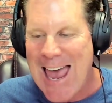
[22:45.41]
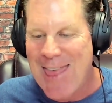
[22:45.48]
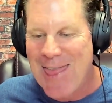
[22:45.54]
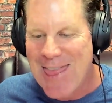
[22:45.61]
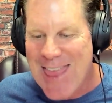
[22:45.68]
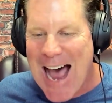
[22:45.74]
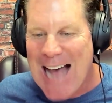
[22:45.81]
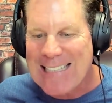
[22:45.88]

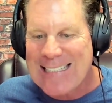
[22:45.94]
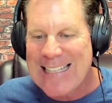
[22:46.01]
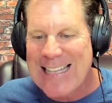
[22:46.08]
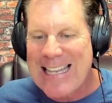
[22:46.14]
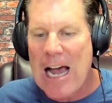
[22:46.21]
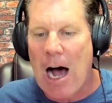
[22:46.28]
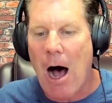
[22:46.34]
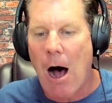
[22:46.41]
And that's
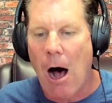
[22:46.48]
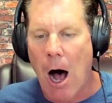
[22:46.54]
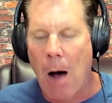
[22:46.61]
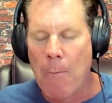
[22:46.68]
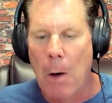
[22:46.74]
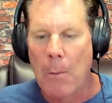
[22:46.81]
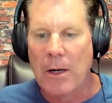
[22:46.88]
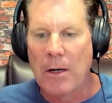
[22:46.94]
the
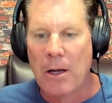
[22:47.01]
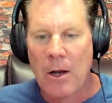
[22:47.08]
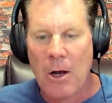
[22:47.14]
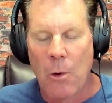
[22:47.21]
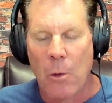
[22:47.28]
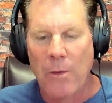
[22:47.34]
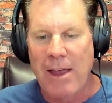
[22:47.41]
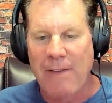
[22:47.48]
aha moment.
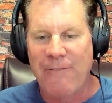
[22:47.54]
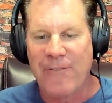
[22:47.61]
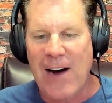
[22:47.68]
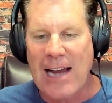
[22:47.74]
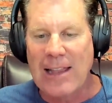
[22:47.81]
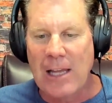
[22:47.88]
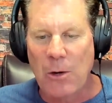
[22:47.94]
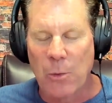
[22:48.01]
When they
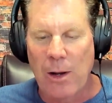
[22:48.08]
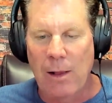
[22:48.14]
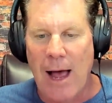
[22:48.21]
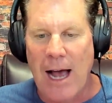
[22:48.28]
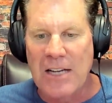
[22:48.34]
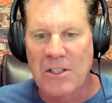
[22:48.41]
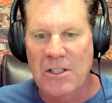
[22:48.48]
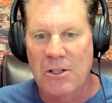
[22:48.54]
finally
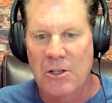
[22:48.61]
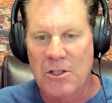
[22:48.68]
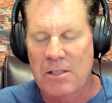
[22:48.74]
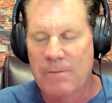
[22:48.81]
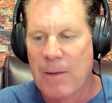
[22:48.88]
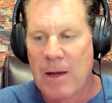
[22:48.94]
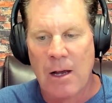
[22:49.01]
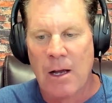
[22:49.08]
realize
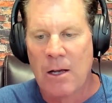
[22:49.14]
there's